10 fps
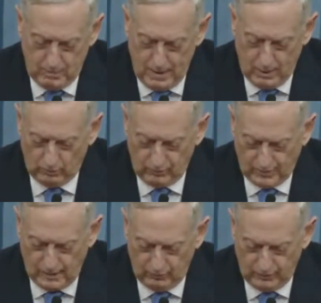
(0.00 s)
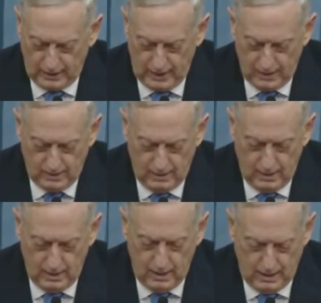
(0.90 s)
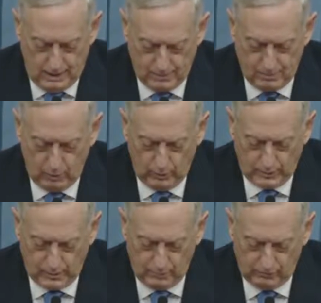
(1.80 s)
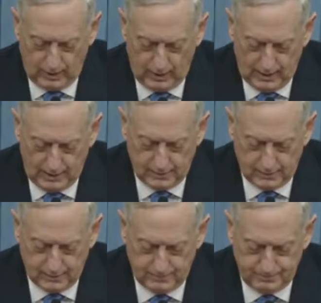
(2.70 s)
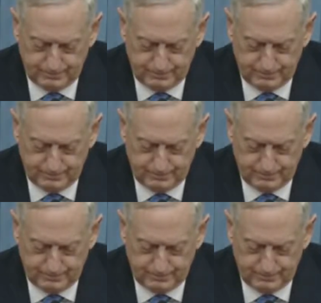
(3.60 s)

We met over several days, and I spoke with some of our allies.